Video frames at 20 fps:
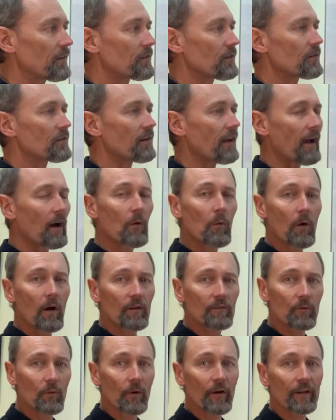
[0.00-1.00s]
this is how
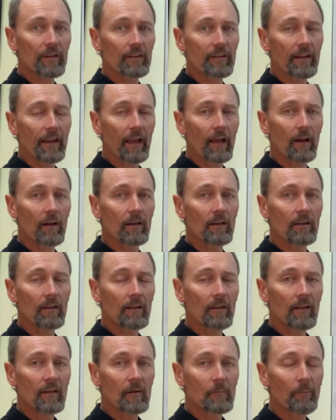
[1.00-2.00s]
I've worked it out.
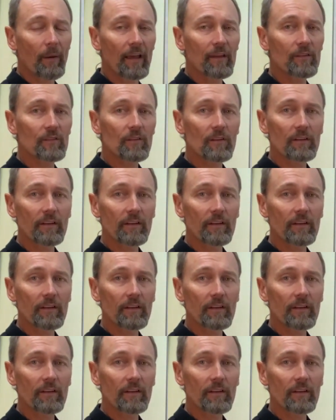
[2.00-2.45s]
Based